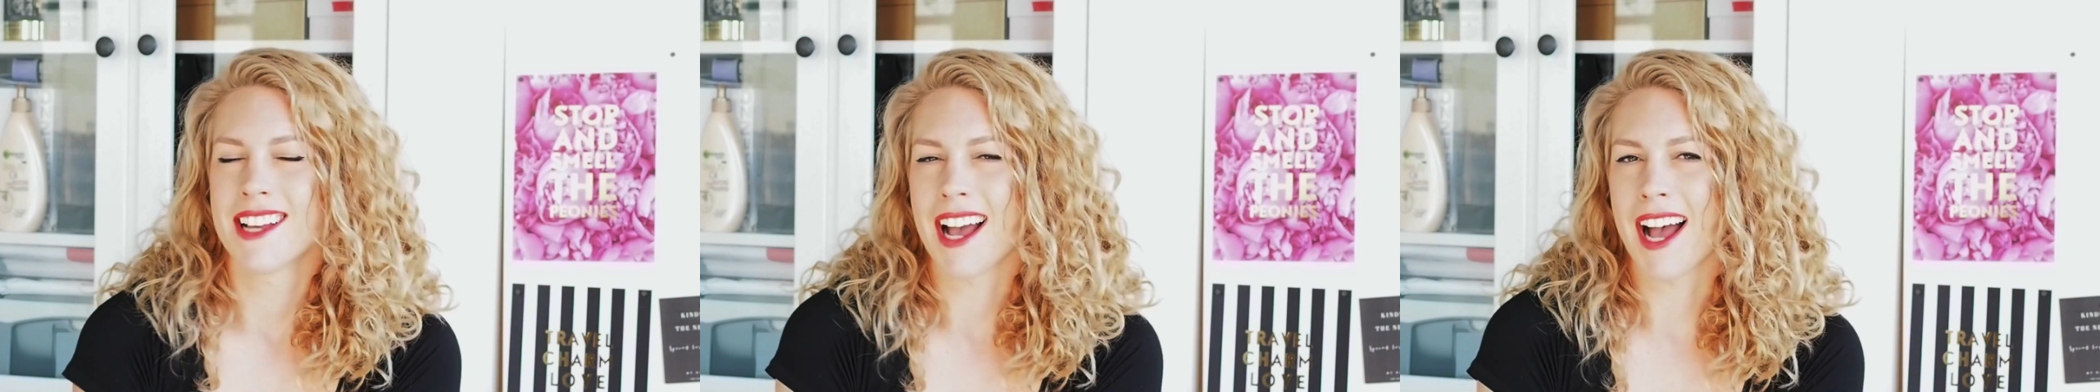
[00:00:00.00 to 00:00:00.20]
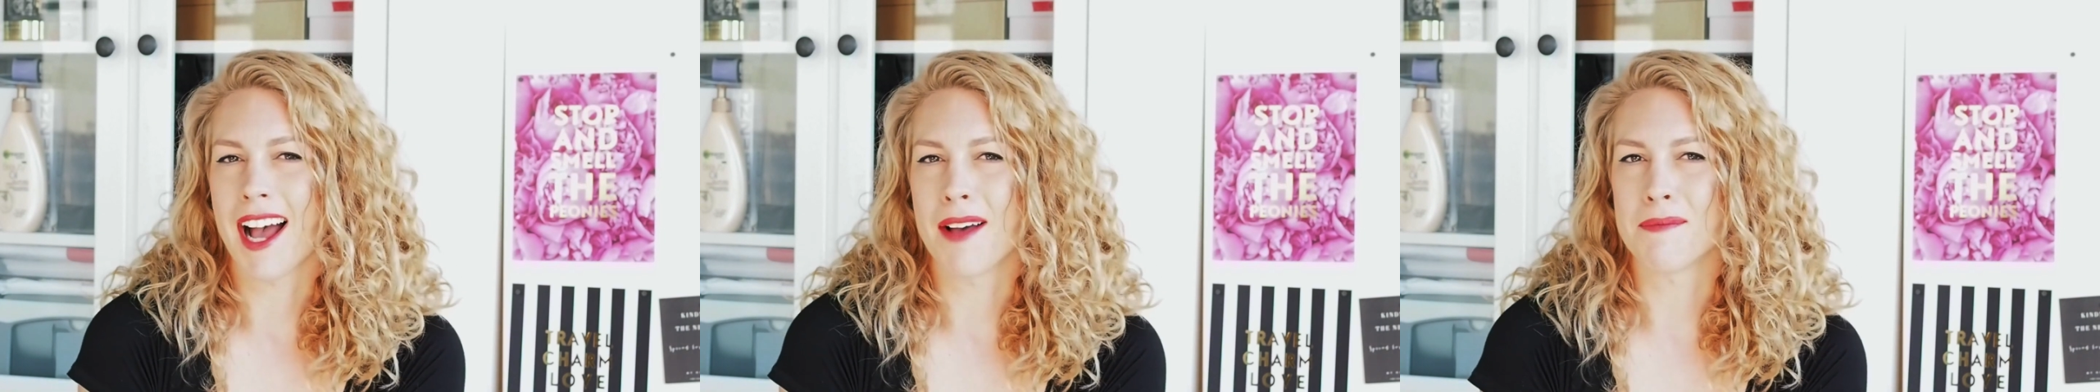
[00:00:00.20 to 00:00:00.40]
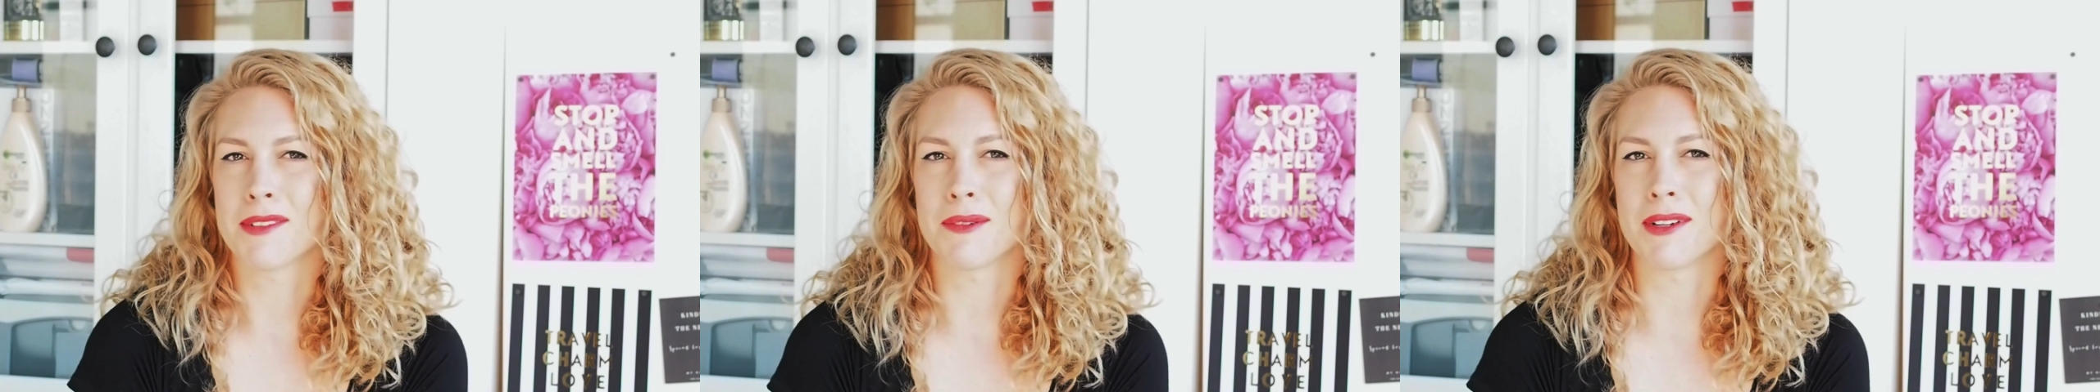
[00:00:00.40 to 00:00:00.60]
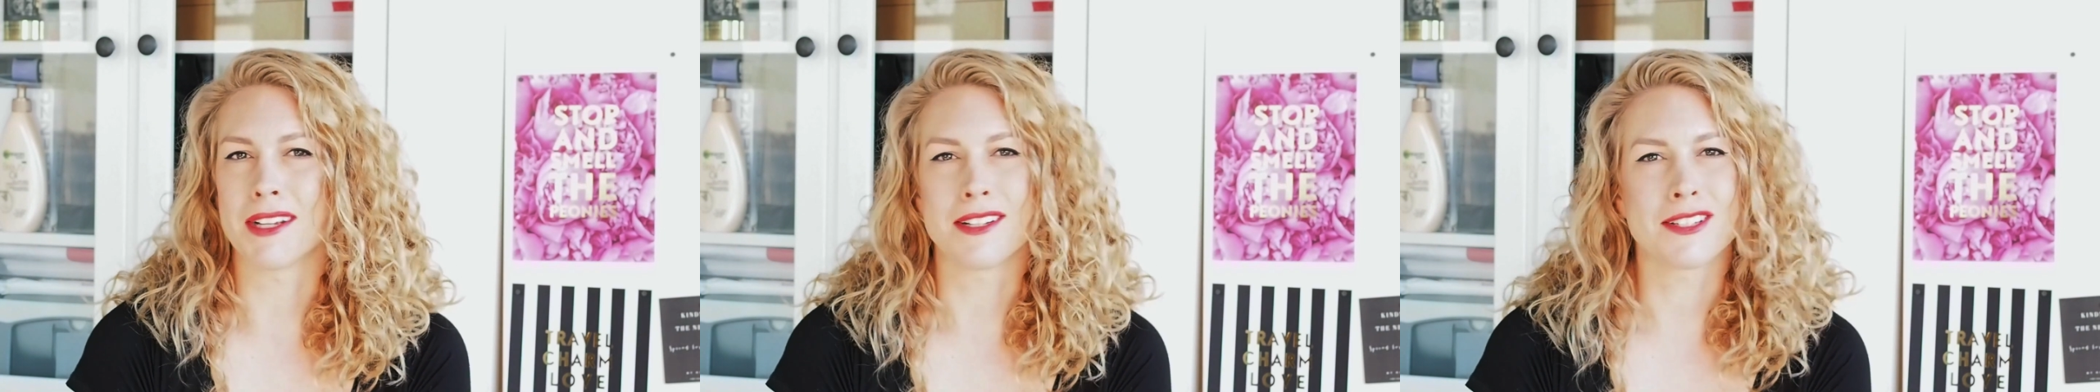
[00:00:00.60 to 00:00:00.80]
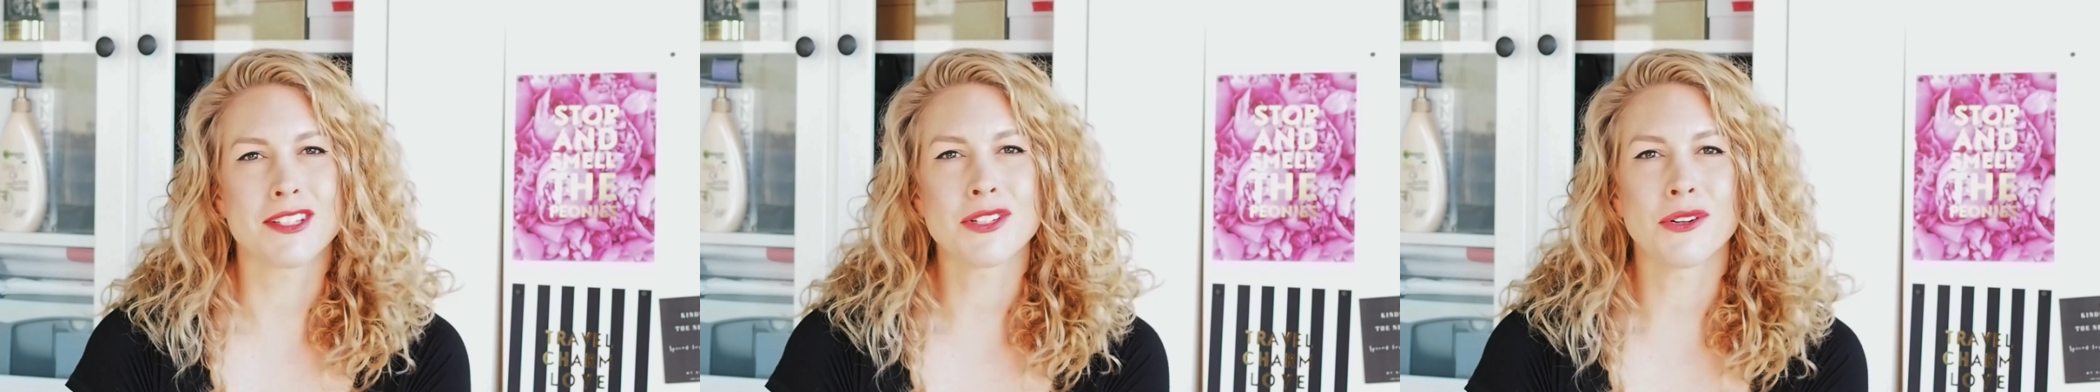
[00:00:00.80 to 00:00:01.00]
um, so we
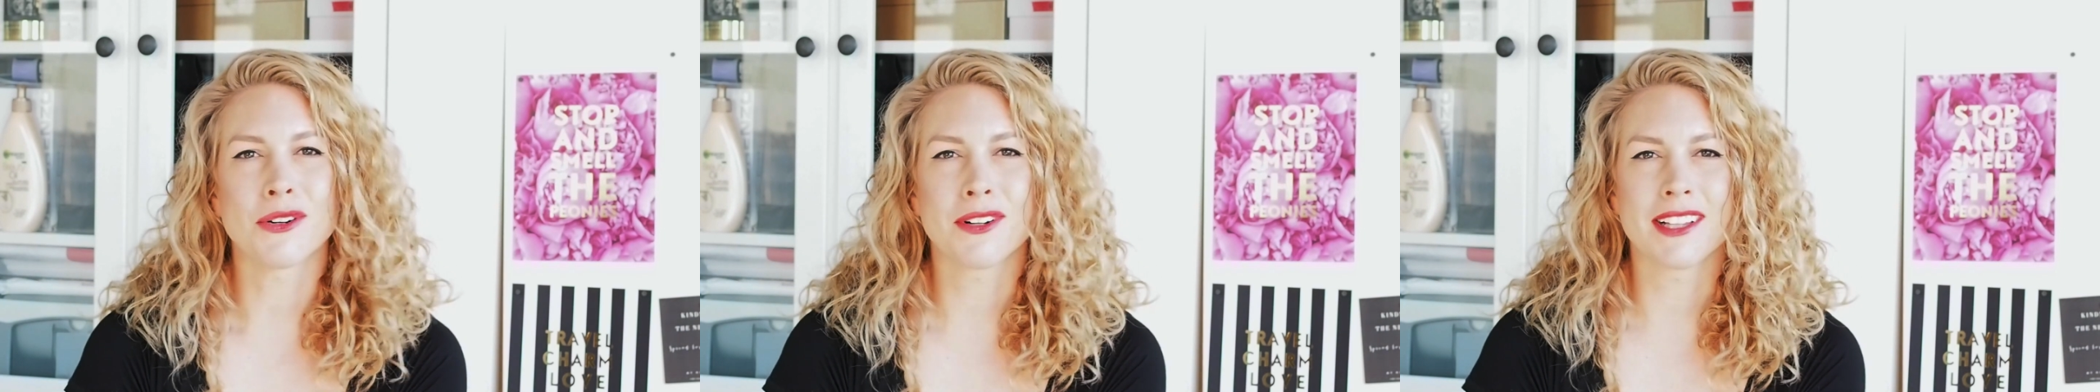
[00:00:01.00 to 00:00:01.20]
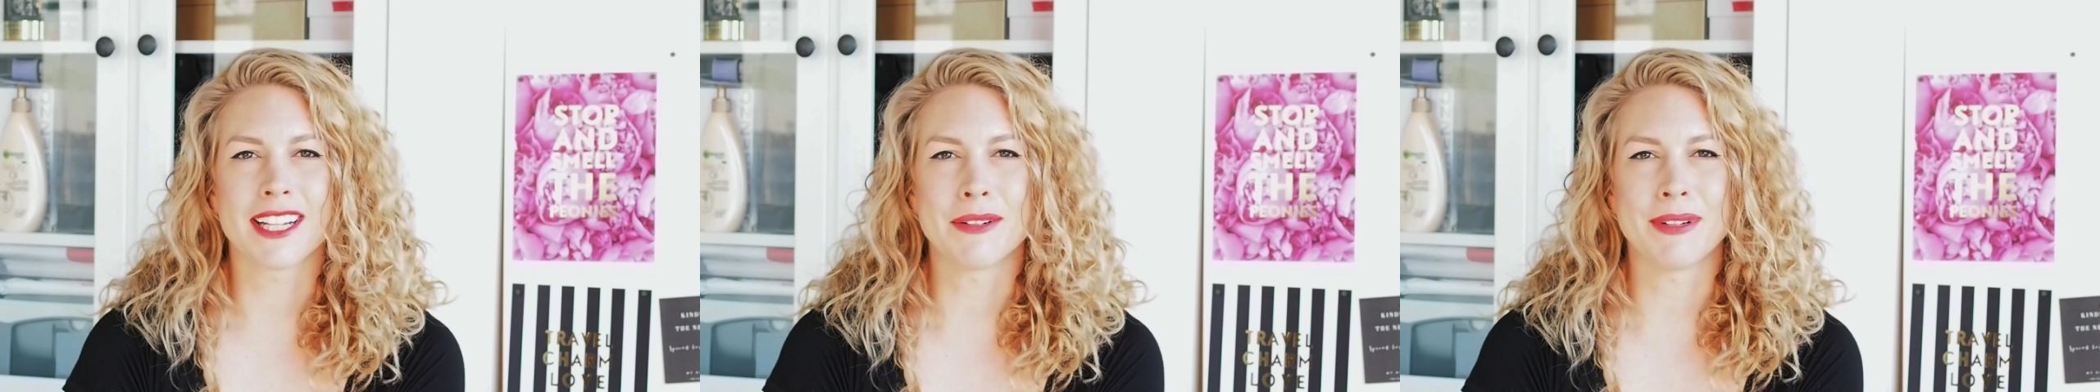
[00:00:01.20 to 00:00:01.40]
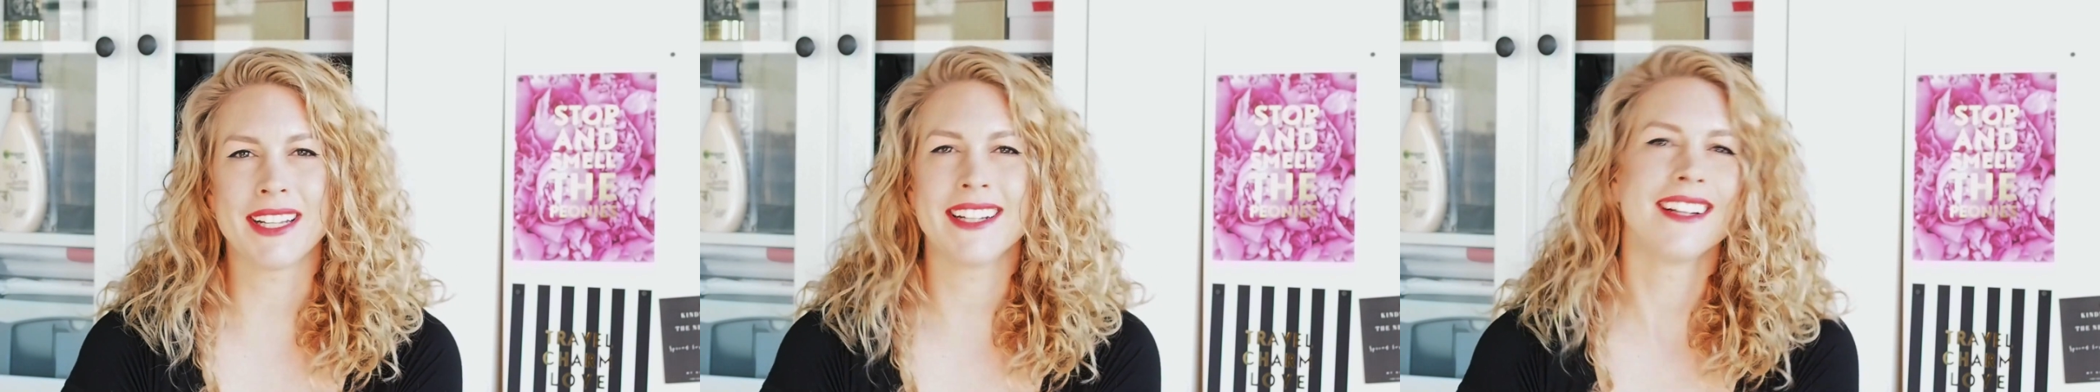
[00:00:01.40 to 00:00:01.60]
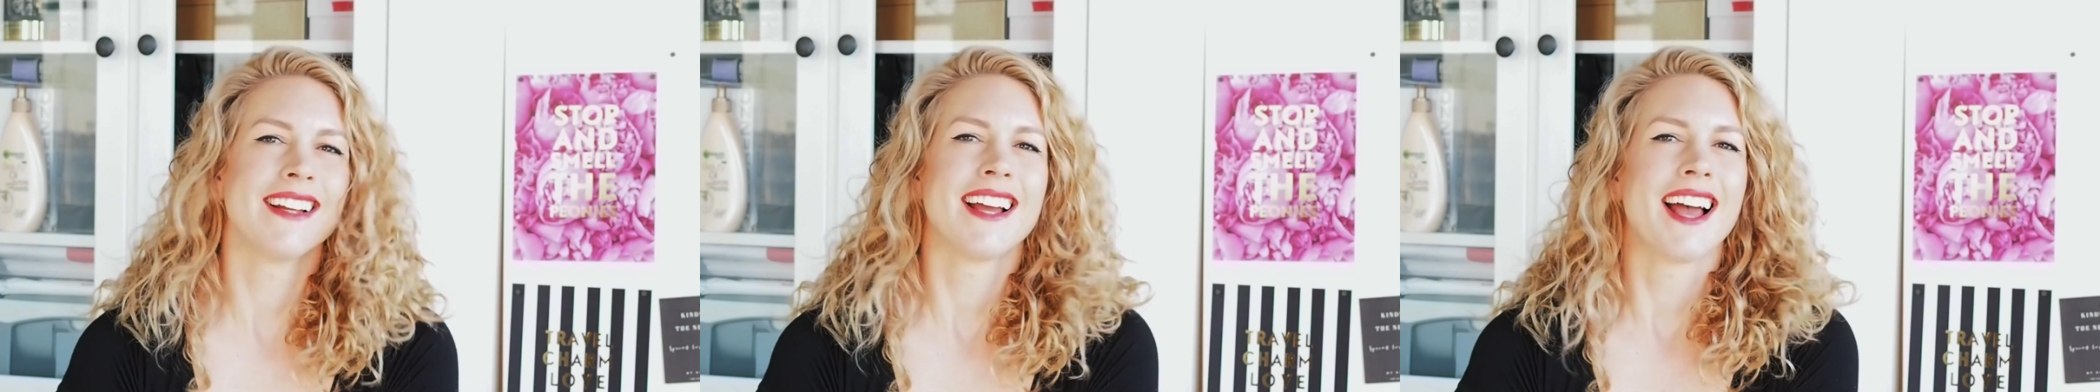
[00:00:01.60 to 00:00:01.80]
can just talk a little bit